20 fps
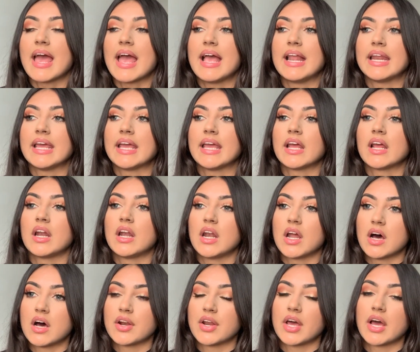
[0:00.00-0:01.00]
Ellie,
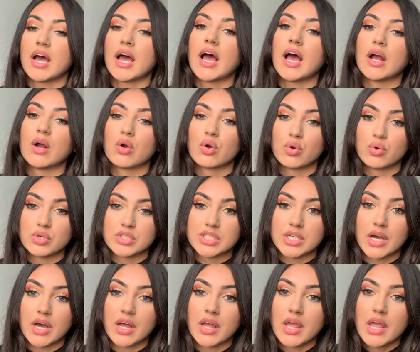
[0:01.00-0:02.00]
Lana and
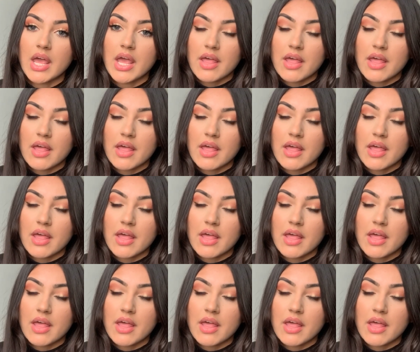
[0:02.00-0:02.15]
Claudia.